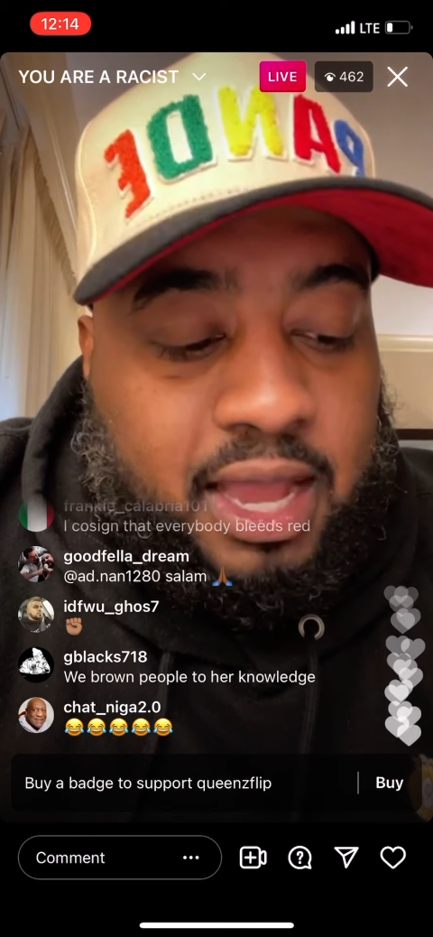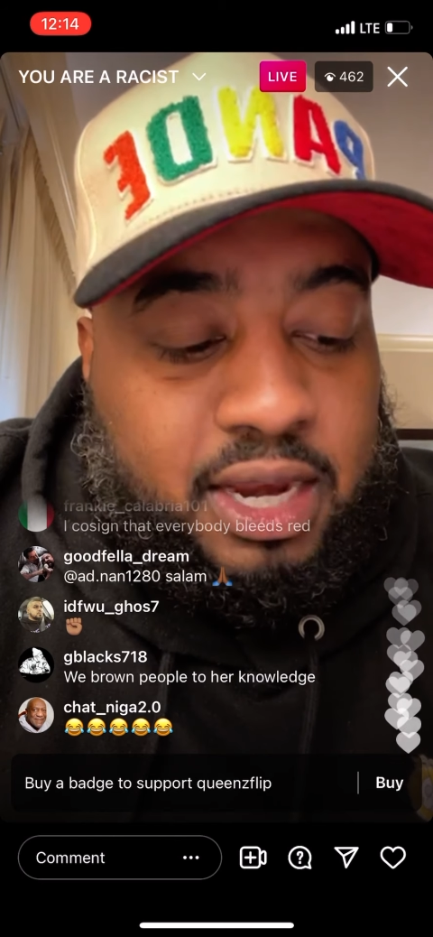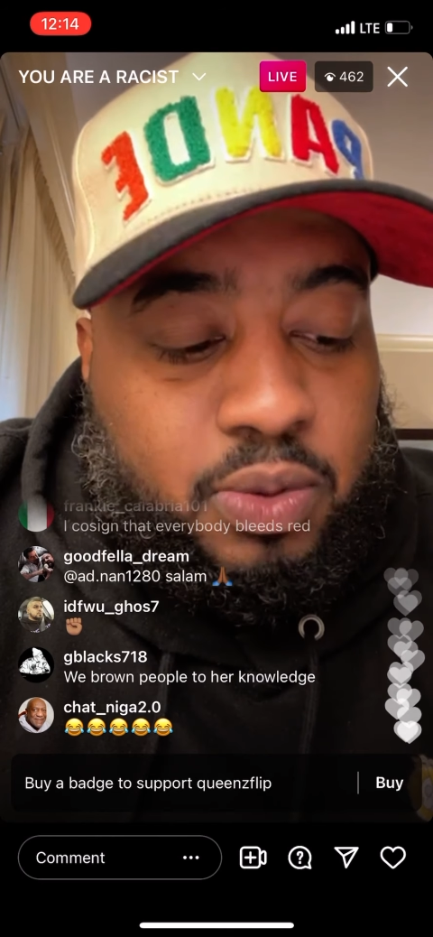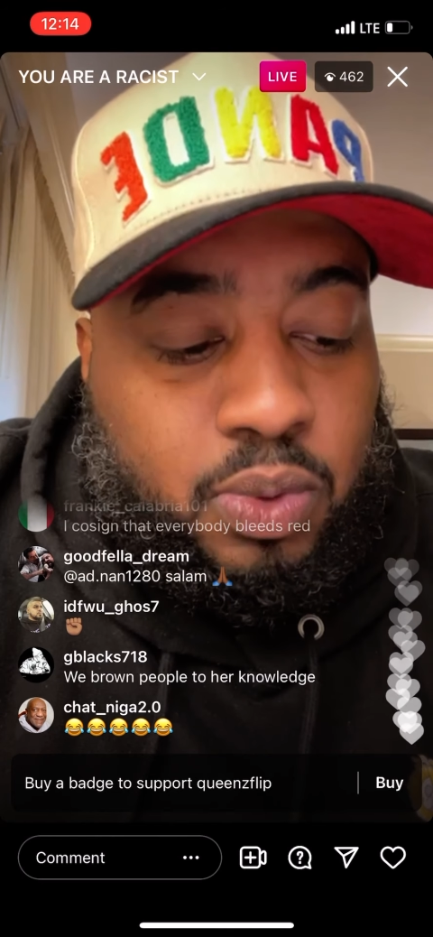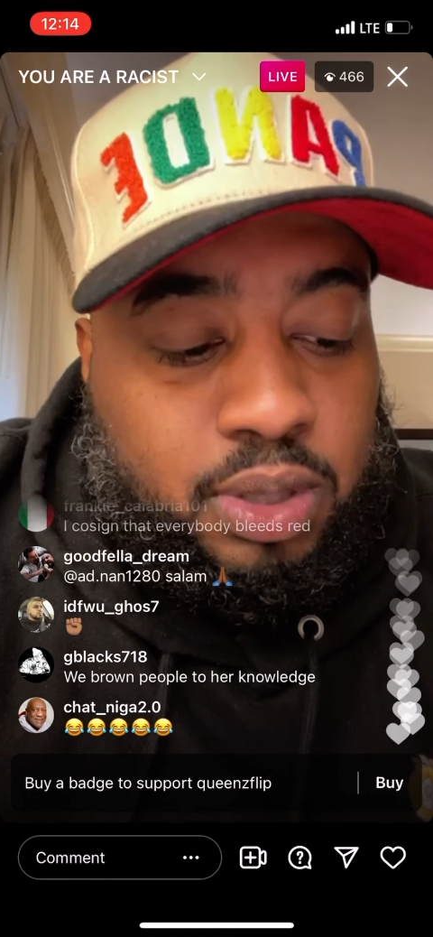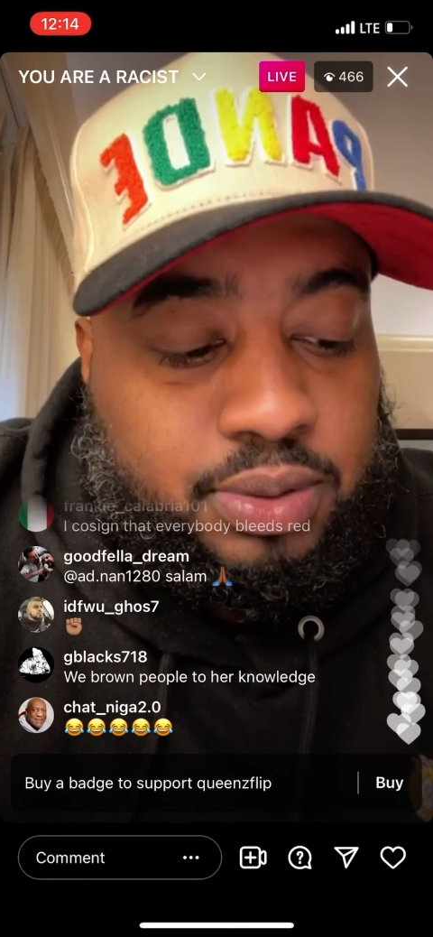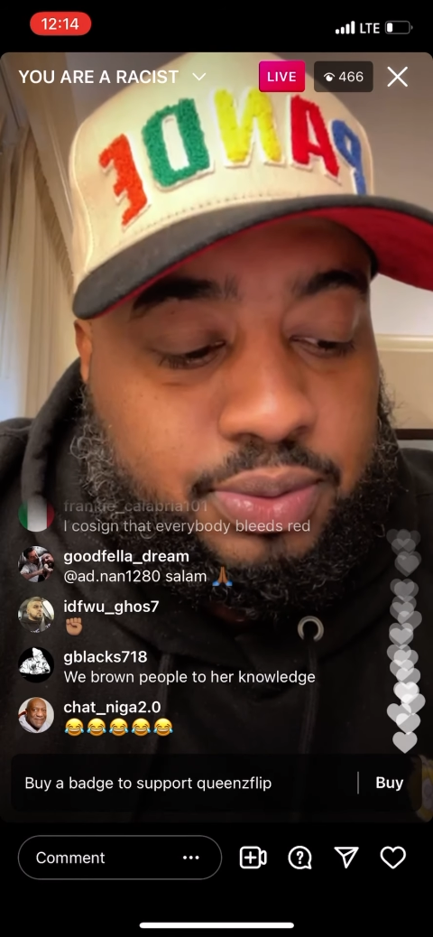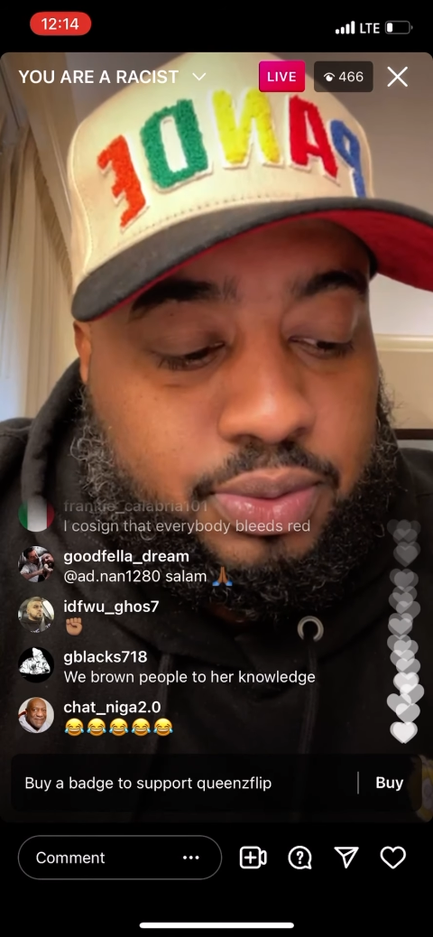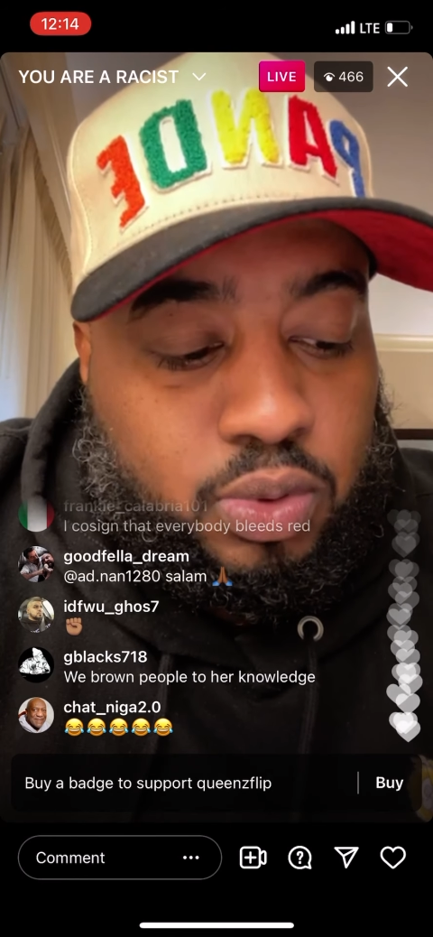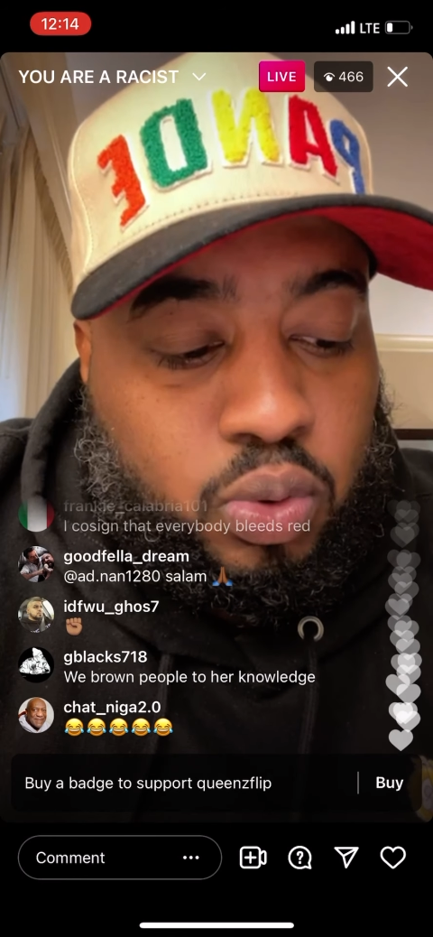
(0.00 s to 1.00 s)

anyone